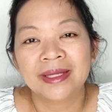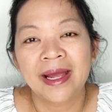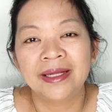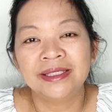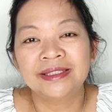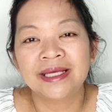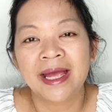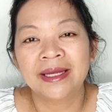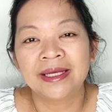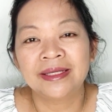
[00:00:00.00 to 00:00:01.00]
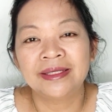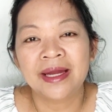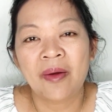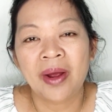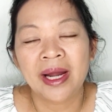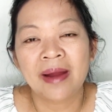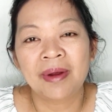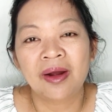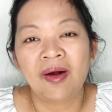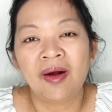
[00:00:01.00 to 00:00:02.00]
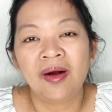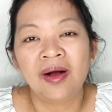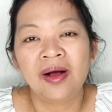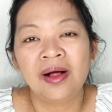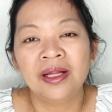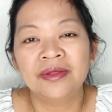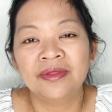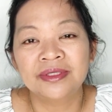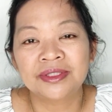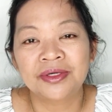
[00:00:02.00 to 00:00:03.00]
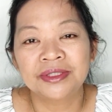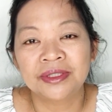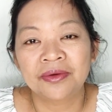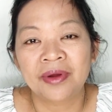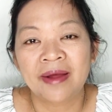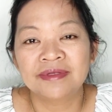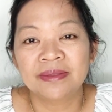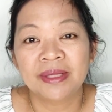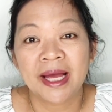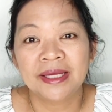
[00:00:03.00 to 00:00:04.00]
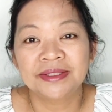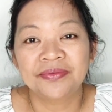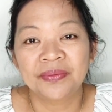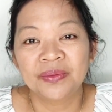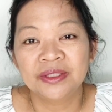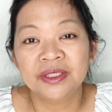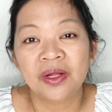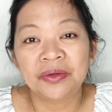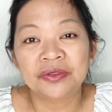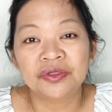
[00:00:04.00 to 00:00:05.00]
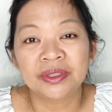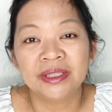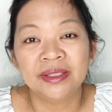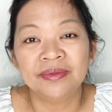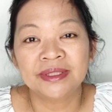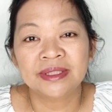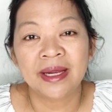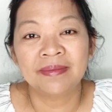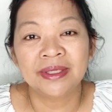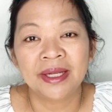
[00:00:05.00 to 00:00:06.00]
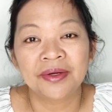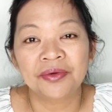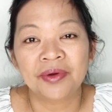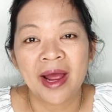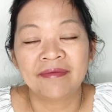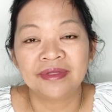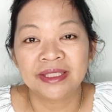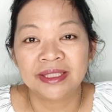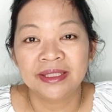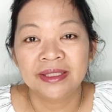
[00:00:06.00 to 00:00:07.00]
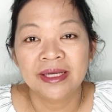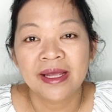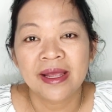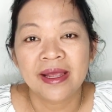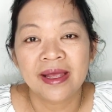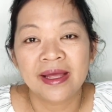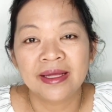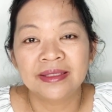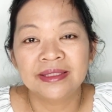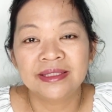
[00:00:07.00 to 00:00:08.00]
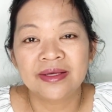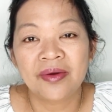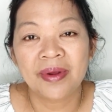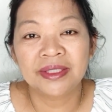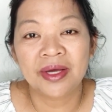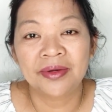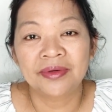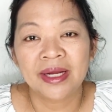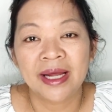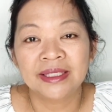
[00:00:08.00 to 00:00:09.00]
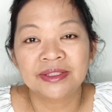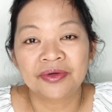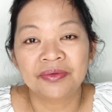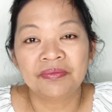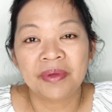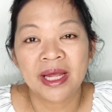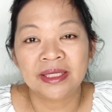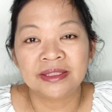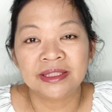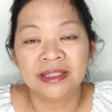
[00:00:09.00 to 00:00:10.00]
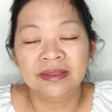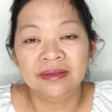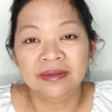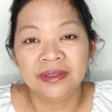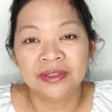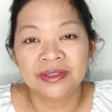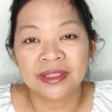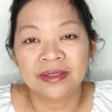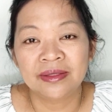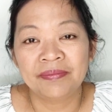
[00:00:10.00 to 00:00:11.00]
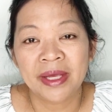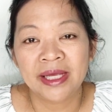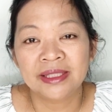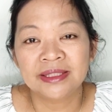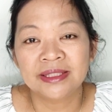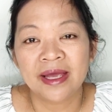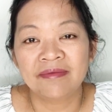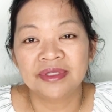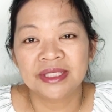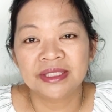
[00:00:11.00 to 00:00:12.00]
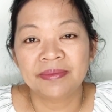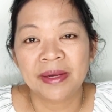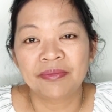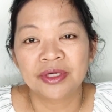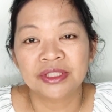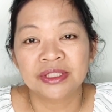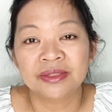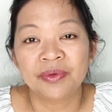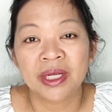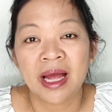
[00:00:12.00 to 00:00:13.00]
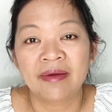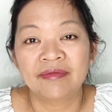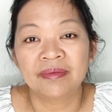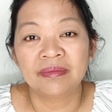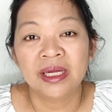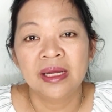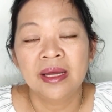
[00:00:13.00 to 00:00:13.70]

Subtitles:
I decided, you know what? I bought all of those arts and craft supplies from the Dollar Tree. It was time to get crafty. And so my daughter and I started painting using the paints, canvases, paintbrushes we got from